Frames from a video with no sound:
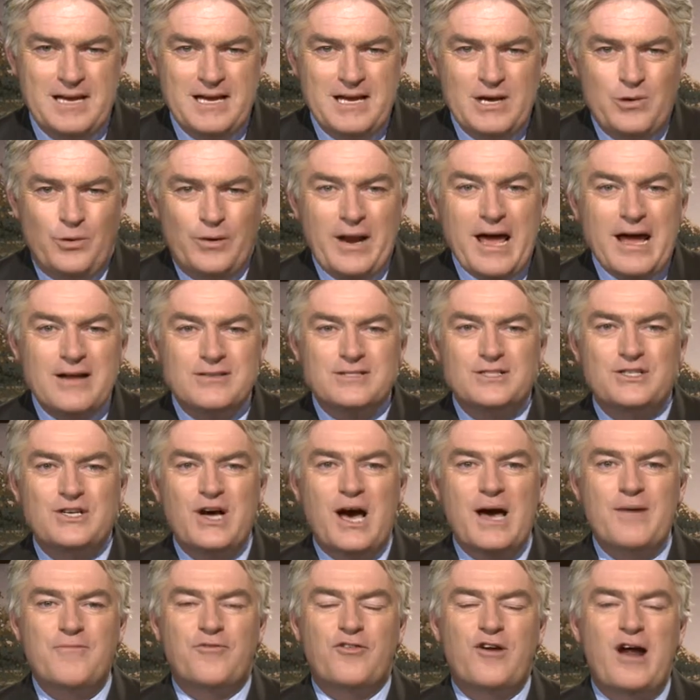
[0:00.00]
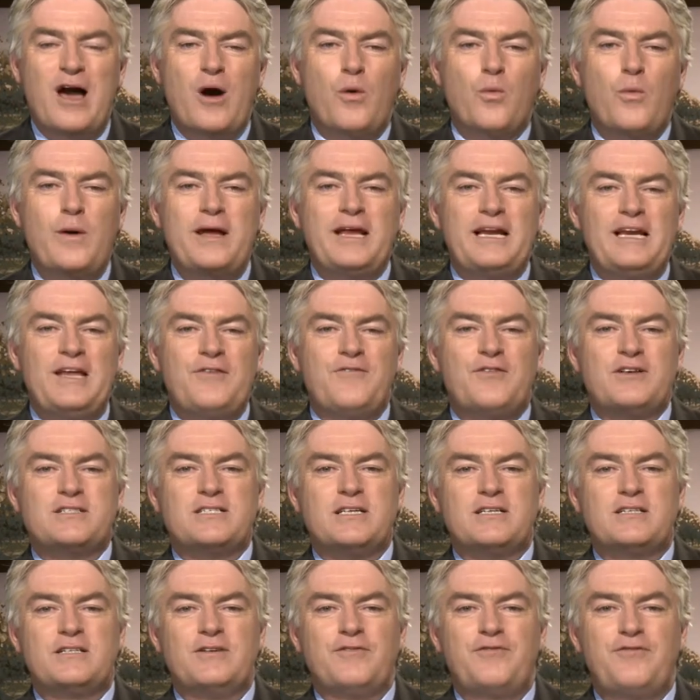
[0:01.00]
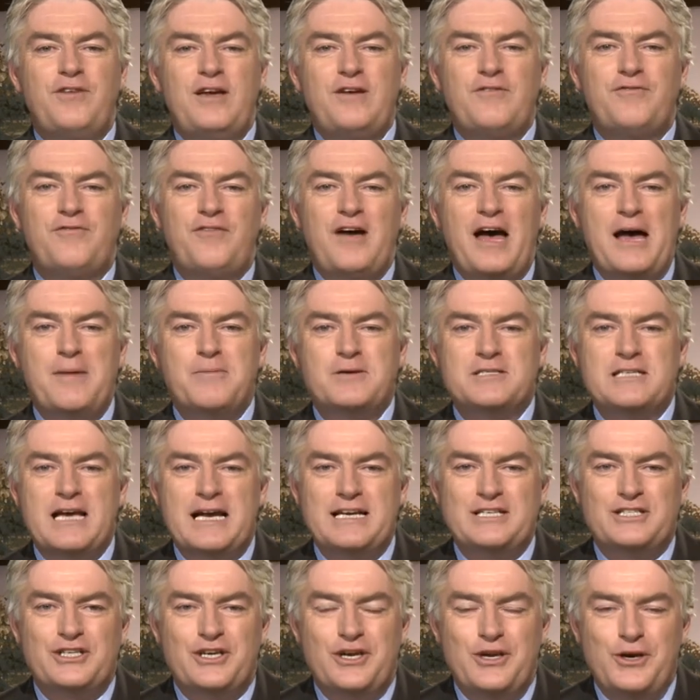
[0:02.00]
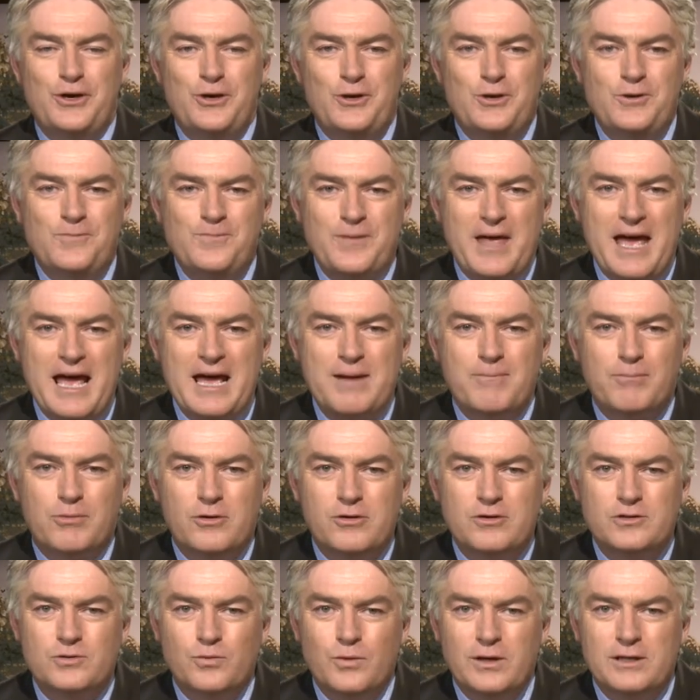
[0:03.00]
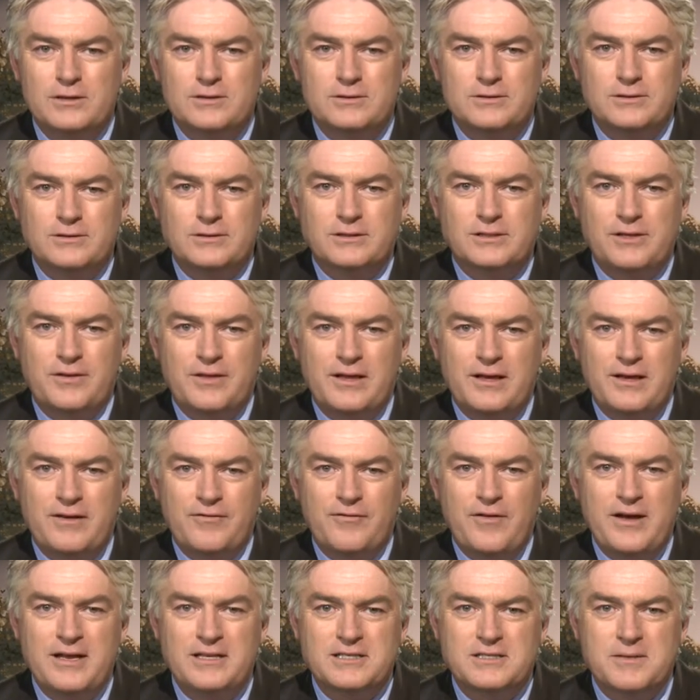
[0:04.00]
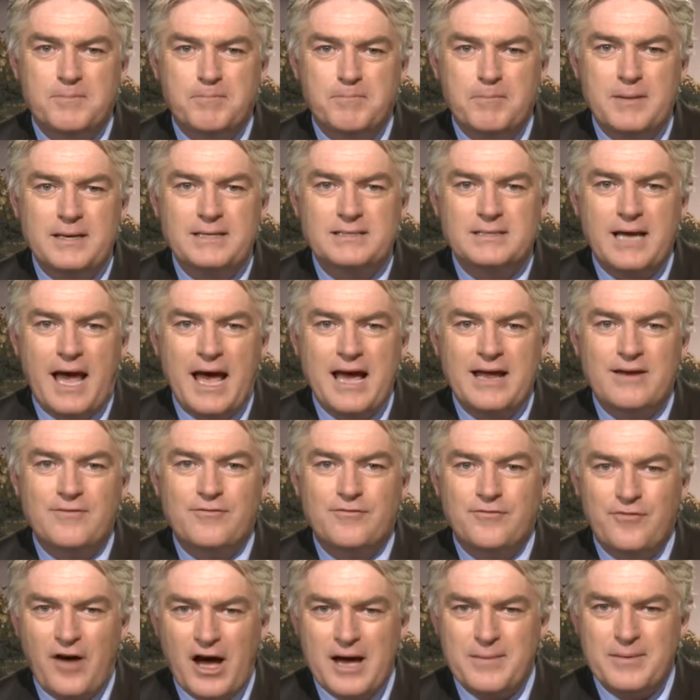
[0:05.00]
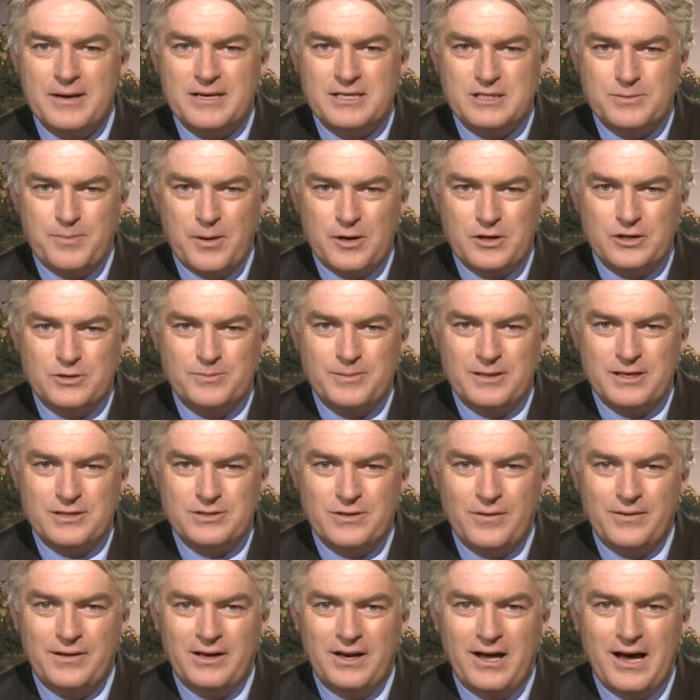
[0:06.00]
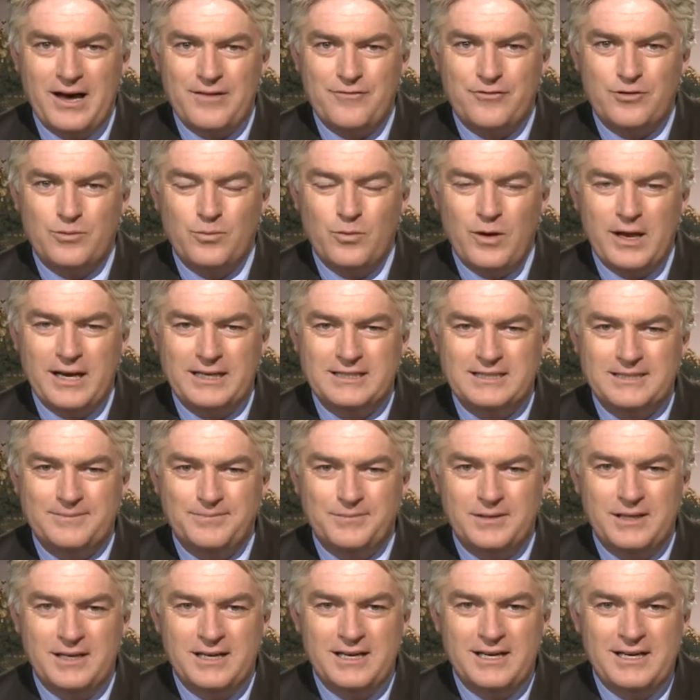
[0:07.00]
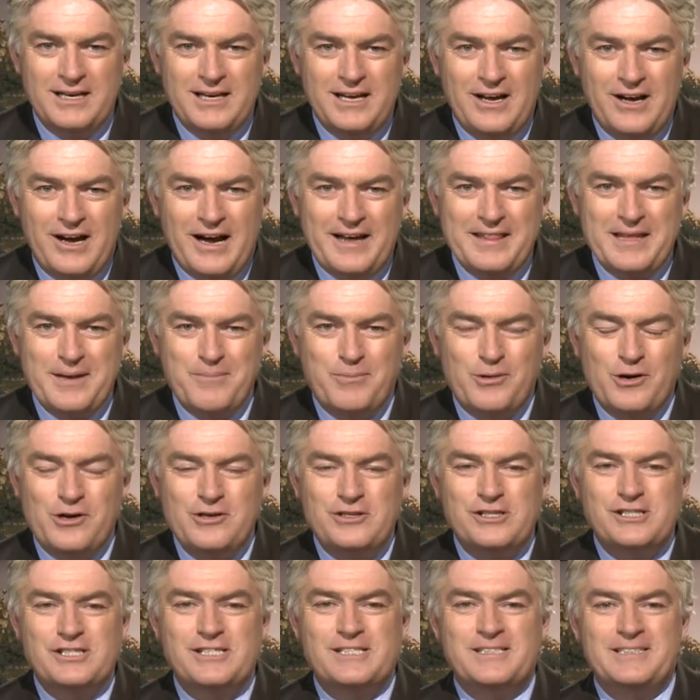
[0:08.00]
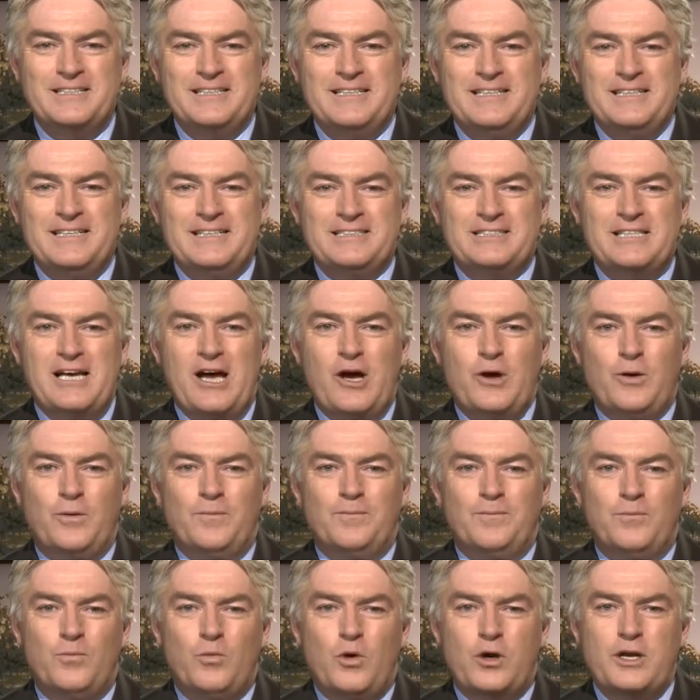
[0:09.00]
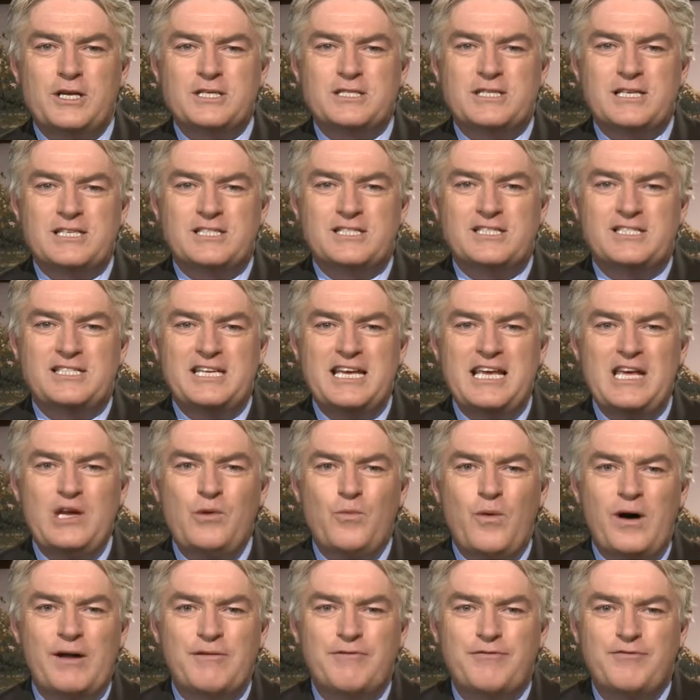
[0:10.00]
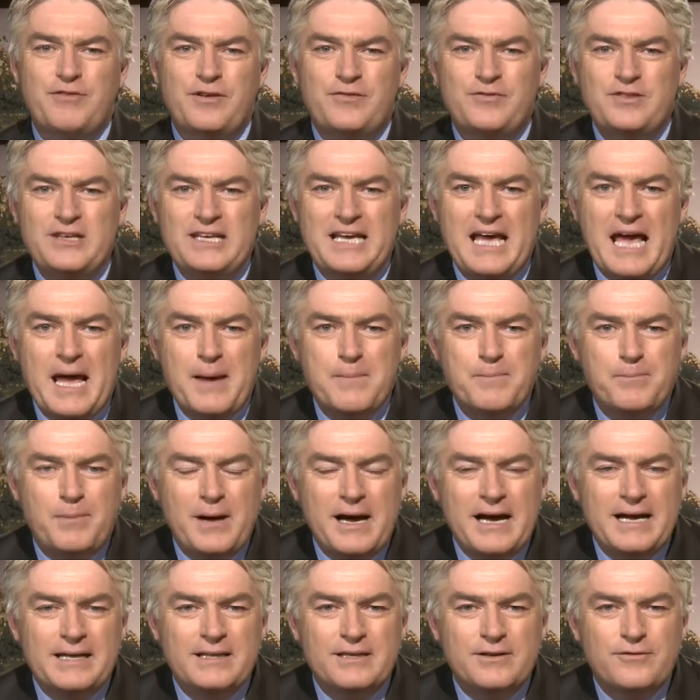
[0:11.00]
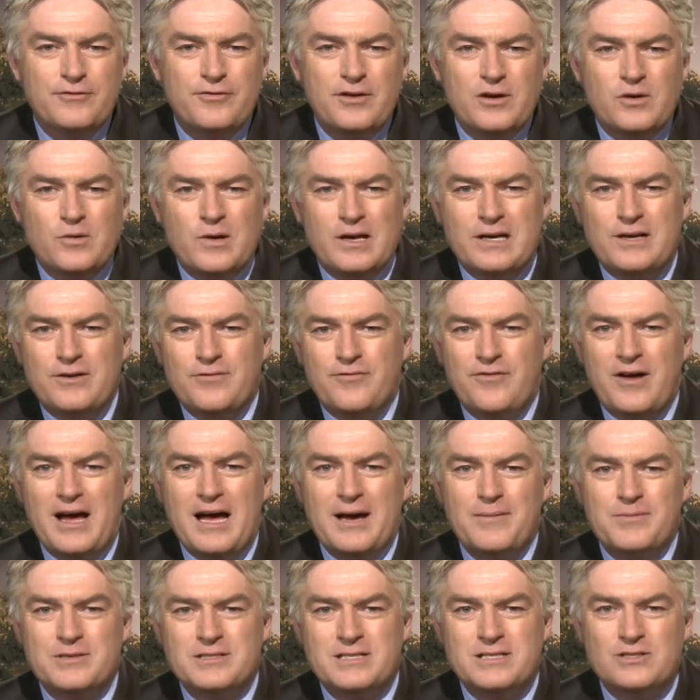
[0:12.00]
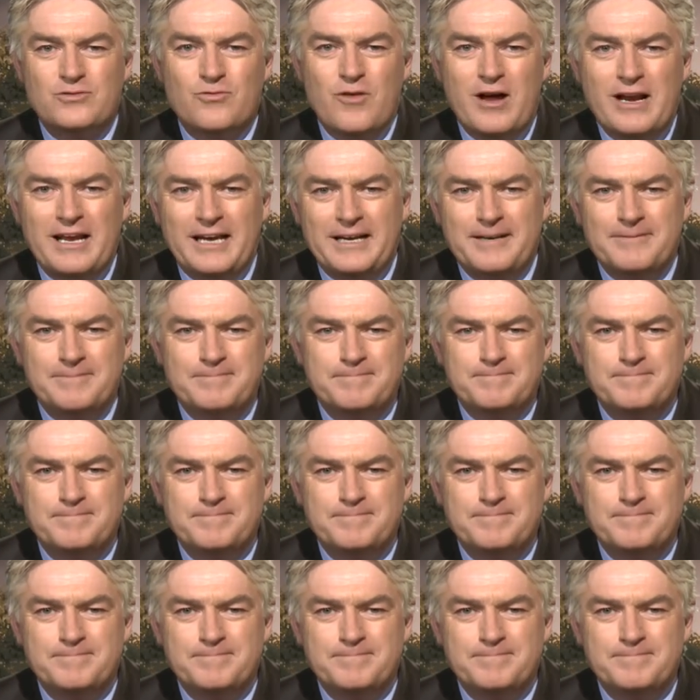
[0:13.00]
Well, now it's time for our weekly visit to Fed Farmers HQ, and Bruce Wills, the Fed's Meat and Fibre spokesman, is on the line from Wellington. Hi there, Bruce. So, what is this T150 campaign that Federated Farmers is running?